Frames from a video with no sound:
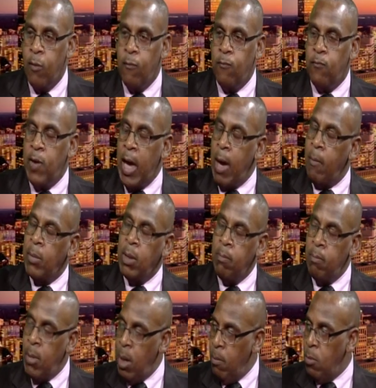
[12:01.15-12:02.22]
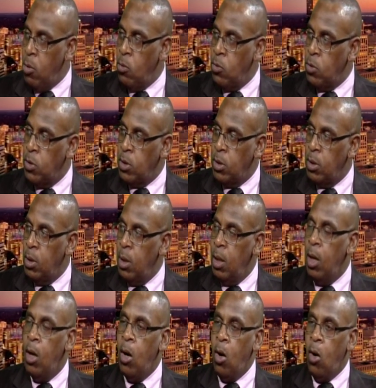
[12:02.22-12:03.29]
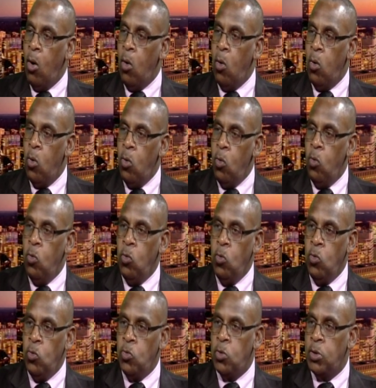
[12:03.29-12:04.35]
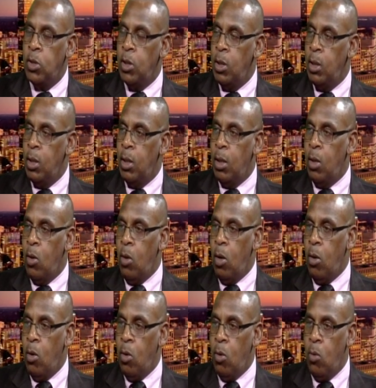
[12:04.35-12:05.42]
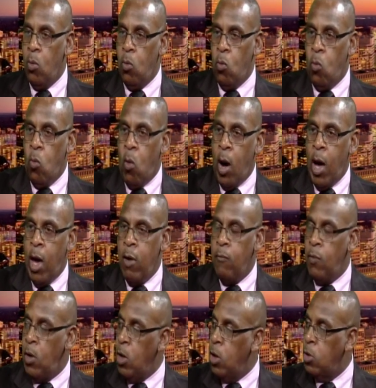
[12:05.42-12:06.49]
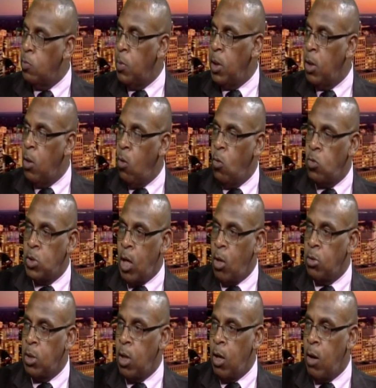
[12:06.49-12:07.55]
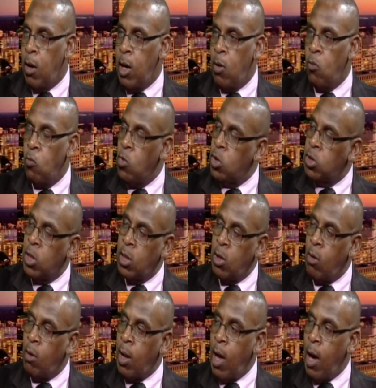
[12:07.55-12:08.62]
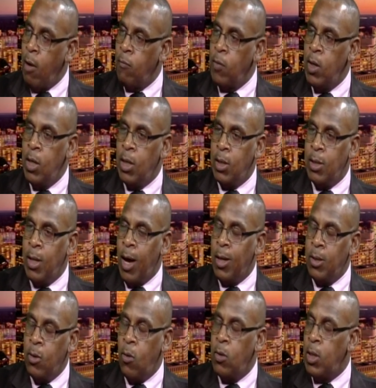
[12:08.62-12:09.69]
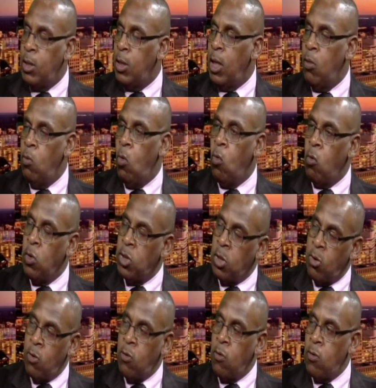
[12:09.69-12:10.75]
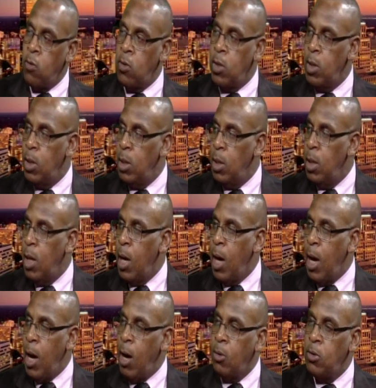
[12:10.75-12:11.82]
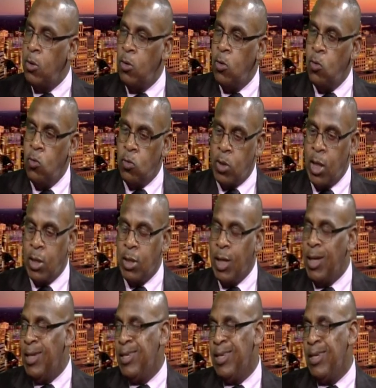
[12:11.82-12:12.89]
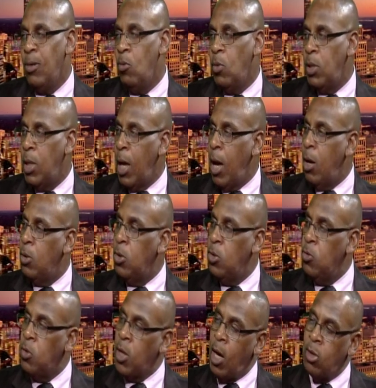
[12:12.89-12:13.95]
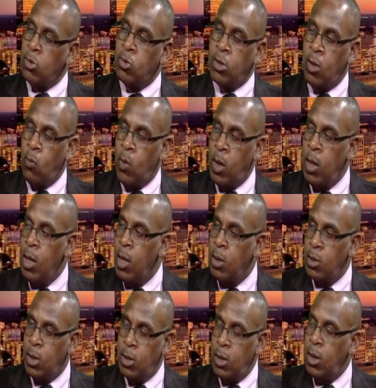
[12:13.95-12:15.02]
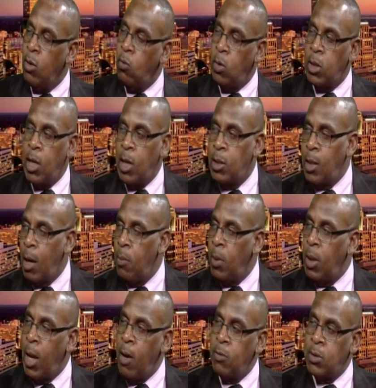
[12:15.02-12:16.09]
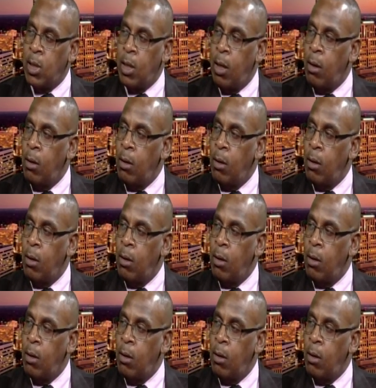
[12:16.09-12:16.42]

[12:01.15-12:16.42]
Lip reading: family members whose wife, husband goes out there and risking their life, not knowing that they will return? How do you think they deal with, how do you counsel someone to deal with that type of lifestyle?